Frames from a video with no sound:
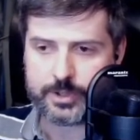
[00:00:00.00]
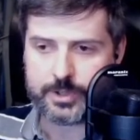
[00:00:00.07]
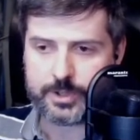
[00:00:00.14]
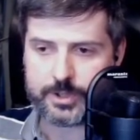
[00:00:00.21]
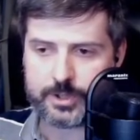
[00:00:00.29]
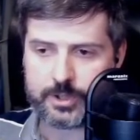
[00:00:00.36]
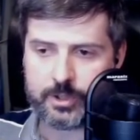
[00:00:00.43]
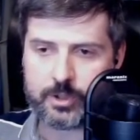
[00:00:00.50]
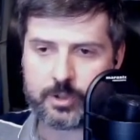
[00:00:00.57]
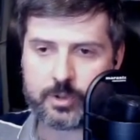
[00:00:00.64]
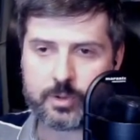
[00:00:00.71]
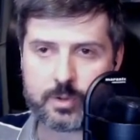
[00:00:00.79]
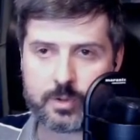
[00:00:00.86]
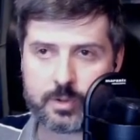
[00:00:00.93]

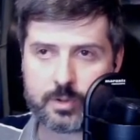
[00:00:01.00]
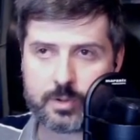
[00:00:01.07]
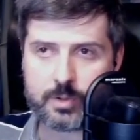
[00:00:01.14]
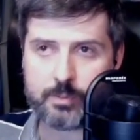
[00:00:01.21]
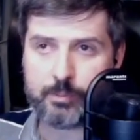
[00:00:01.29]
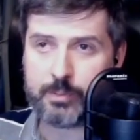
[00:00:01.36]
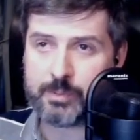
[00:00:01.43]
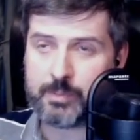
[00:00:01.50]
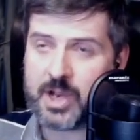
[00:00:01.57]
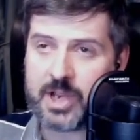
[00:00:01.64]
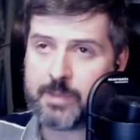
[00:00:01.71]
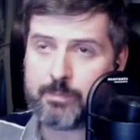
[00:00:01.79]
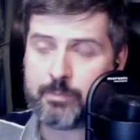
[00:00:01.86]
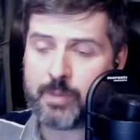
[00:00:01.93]
So, but
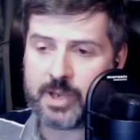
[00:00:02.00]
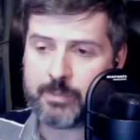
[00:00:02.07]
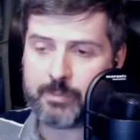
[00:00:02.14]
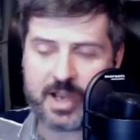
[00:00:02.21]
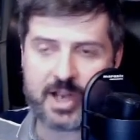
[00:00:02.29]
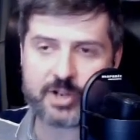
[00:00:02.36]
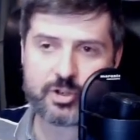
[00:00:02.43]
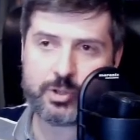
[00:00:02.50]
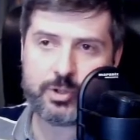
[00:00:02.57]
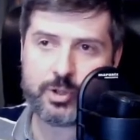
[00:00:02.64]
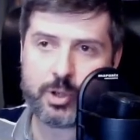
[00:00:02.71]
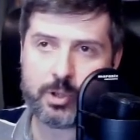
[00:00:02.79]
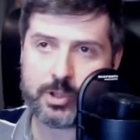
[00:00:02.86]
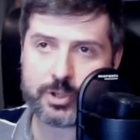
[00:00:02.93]
my actual
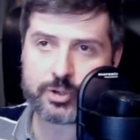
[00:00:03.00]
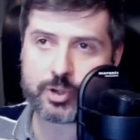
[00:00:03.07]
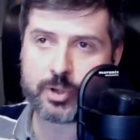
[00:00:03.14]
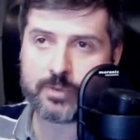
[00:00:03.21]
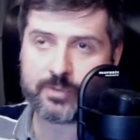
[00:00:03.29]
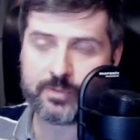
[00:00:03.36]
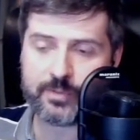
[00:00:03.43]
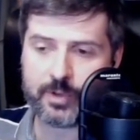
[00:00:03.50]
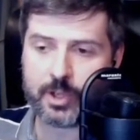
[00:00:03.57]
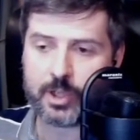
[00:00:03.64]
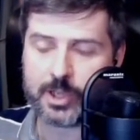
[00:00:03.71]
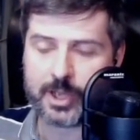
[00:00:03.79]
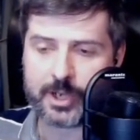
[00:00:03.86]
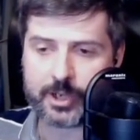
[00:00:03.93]
knowledge of
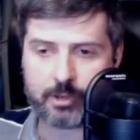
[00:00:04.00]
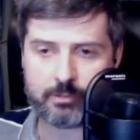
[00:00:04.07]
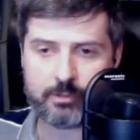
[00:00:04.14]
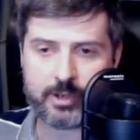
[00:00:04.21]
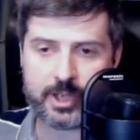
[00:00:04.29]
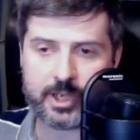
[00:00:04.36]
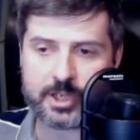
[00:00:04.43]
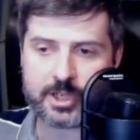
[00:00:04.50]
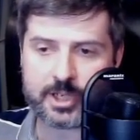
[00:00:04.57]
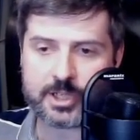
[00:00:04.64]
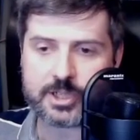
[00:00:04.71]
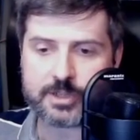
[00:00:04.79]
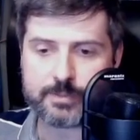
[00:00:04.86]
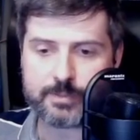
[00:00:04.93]
like Korean
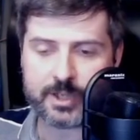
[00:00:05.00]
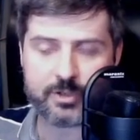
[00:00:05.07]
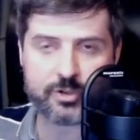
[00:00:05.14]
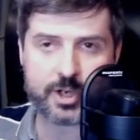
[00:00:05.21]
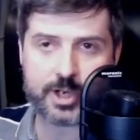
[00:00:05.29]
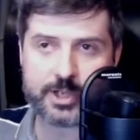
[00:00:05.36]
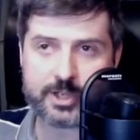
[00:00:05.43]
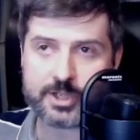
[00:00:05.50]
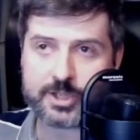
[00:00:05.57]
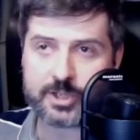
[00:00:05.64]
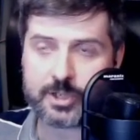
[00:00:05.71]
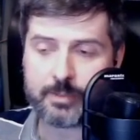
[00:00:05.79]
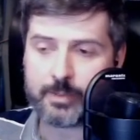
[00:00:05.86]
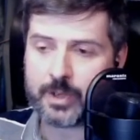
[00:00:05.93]
and Chinese
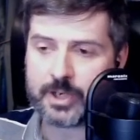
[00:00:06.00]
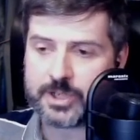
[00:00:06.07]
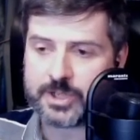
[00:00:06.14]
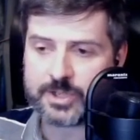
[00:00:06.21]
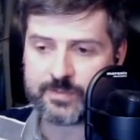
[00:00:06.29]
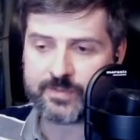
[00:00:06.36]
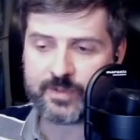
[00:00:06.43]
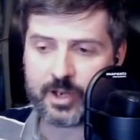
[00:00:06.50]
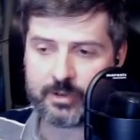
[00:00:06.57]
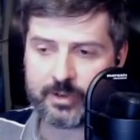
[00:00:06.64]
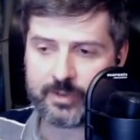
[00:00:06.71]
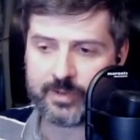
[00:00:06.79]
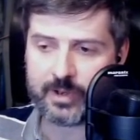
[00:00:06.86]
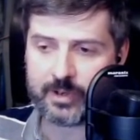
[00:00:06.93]
cinema is
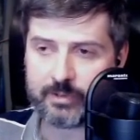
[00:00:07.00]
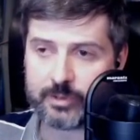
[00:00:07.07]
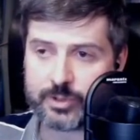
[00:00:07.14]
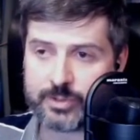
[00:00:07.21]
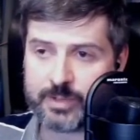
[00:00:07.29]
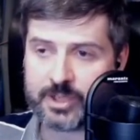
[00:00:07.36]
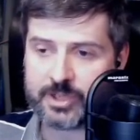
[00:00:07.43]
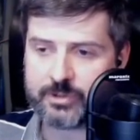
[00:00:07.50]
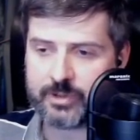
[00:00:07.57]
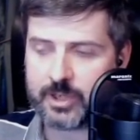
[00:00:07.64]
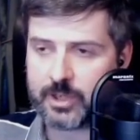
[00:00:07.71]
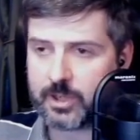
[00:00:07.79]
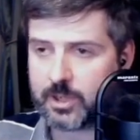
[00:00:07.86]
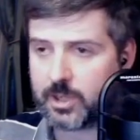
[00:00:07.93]
very very
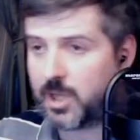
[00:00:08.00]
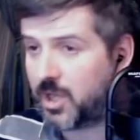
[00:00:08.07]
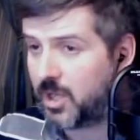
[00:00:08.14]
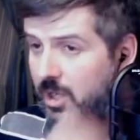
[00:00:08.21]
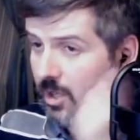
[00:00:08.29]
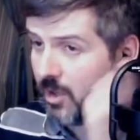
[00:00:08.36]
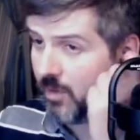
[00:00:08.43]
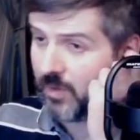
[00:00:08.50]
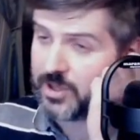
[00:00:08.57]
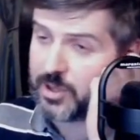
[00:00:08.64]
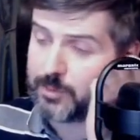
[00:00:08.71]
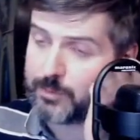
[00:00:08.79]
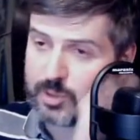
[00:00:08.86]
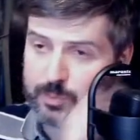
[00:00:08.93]
rudimentary. Why
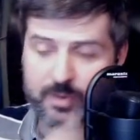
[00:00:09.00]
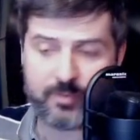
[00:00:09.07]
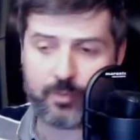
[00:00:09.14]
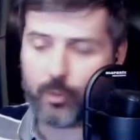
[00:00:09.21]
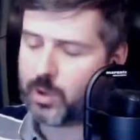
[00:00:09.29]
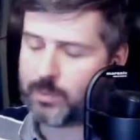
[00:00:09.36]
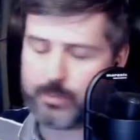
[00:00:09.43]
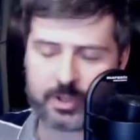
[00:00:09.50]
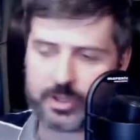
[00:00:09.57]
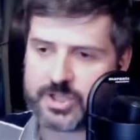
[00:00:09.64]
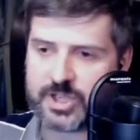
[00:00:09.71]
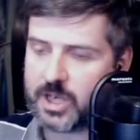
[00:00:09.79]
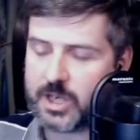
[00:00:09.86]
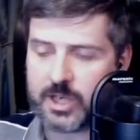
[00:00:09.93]
not bishop f4?
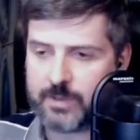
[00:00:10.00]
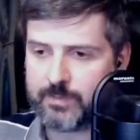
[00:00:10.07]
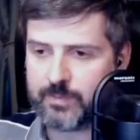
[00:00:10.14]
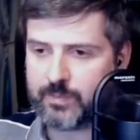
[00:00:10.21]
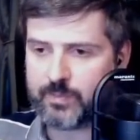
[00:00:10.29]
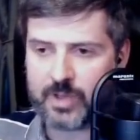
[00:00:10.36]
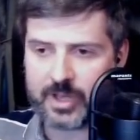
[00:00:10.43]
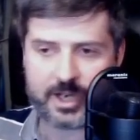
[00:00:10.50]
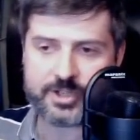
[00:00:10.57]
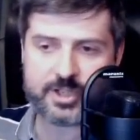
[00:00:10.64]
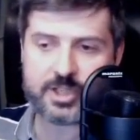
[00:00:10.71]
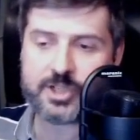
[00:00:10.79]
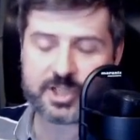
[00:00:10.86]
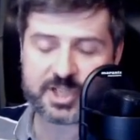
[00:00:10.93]
Because I
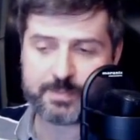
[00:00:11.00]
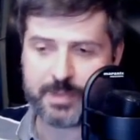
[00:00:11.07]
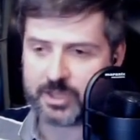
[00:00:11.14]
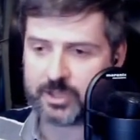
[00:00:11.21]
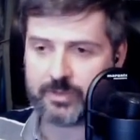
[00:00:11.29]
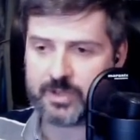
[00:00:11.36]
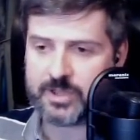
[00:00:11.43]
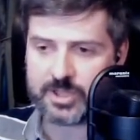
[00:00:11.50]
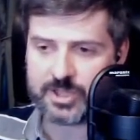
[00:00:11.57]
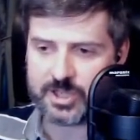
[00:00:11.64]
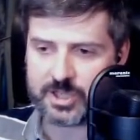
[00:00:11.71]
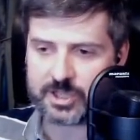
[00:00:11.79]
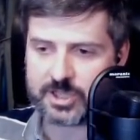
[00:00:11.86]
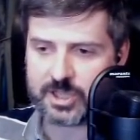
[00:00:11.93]
didn't expect queen
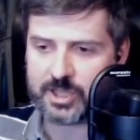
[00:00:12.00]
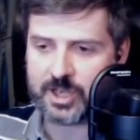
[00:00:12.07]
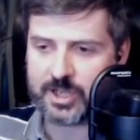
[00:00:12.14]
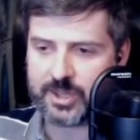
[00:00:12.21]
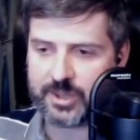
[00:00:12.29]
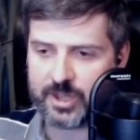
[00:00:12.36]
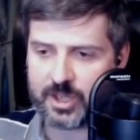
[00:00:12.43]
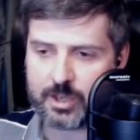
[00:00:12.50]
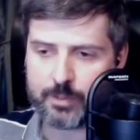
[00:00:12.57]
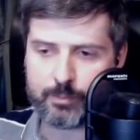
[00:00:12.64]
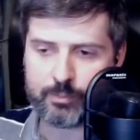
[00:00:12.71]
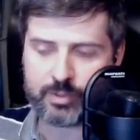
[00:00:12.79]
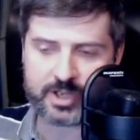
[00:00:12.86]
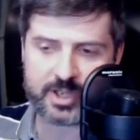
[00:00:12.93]
d6, and I think
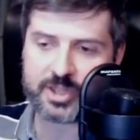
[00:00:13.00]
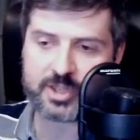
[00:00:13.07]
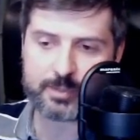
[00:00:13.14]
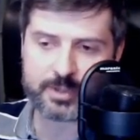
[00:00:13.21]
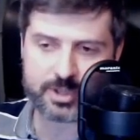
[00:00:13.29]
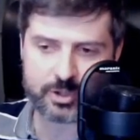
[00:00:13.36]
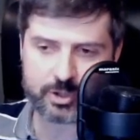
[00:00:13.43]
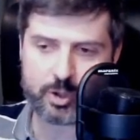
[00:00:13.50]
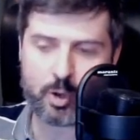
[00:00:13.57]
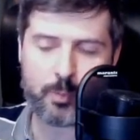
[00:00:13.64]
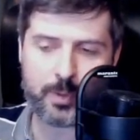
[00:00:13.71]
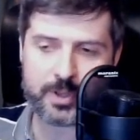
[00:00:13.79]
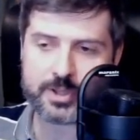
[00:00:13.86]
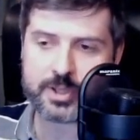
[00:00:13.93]
breaking the position
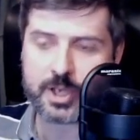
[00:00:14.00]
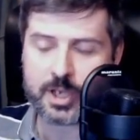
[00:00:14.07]
open,